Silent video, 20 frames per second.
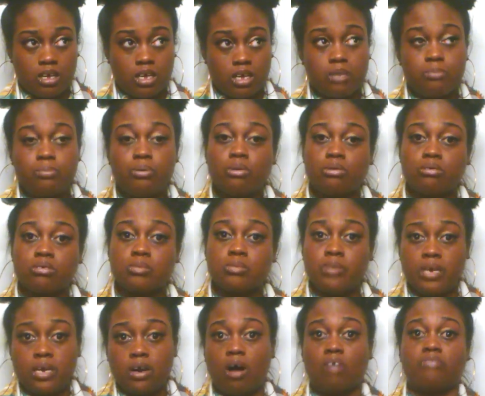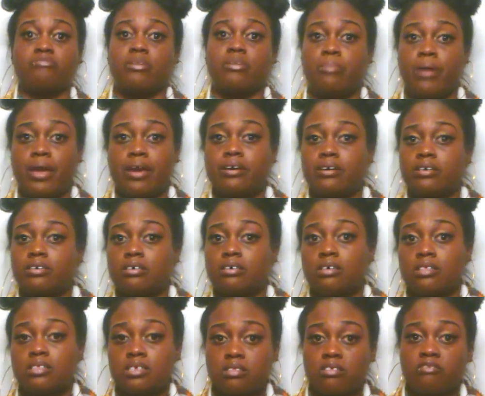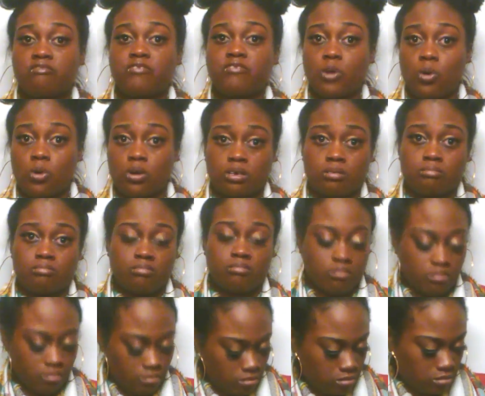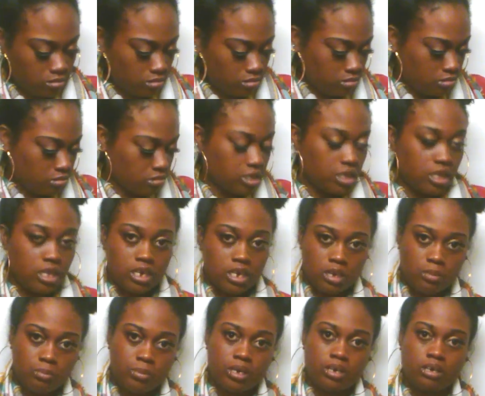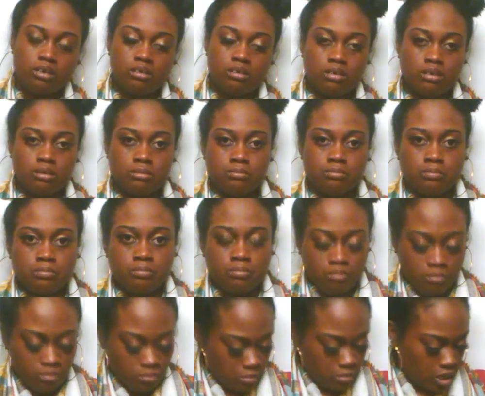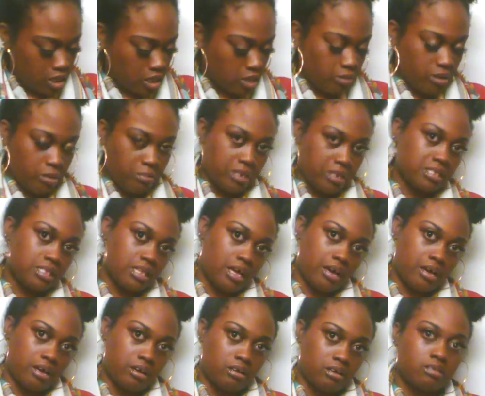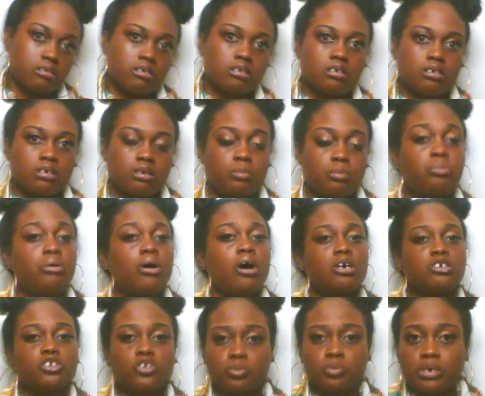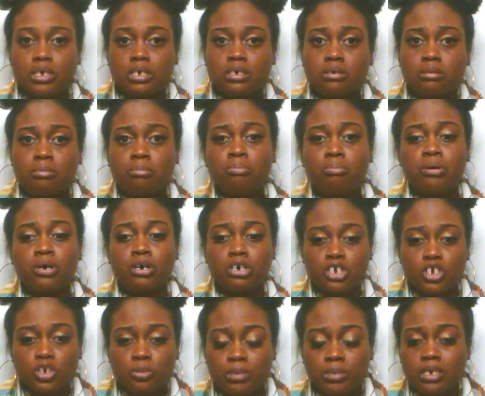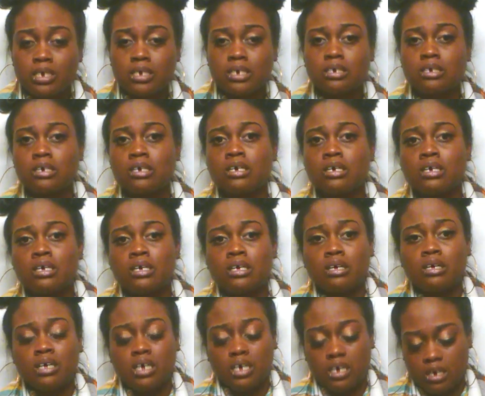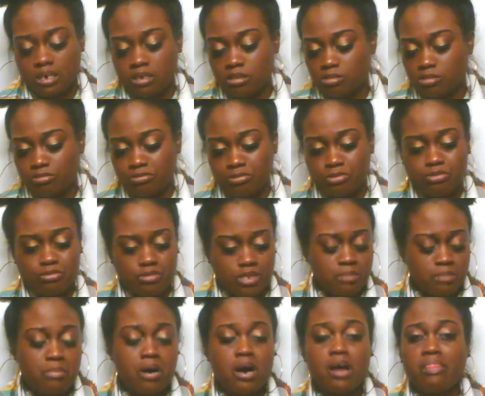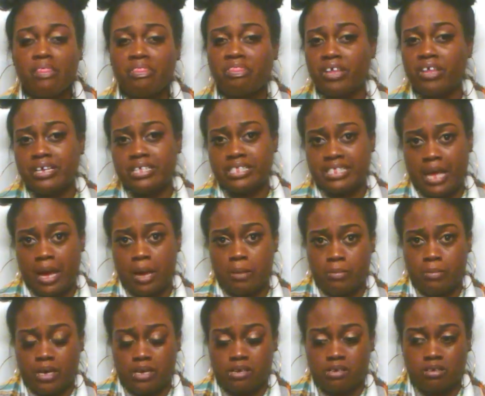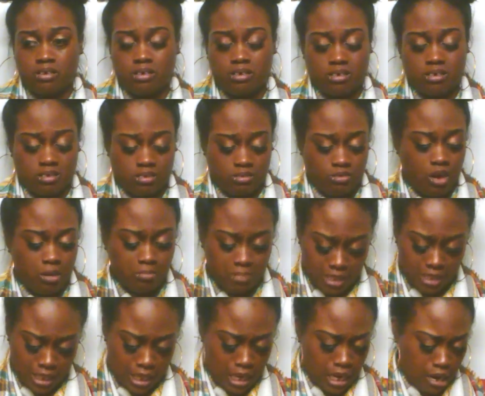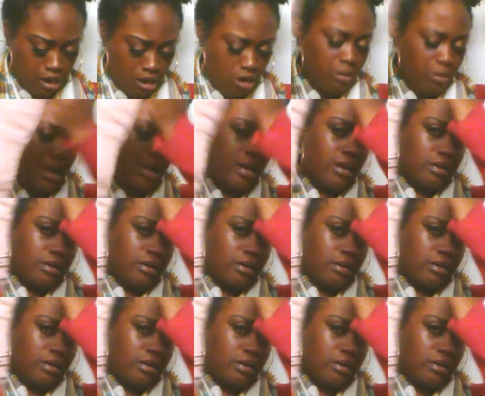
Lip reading: he pulls me off the bed onto the floor, kicked me in my side, punched me, pushed me, and threw some other things at me. And so I'm sitting there with my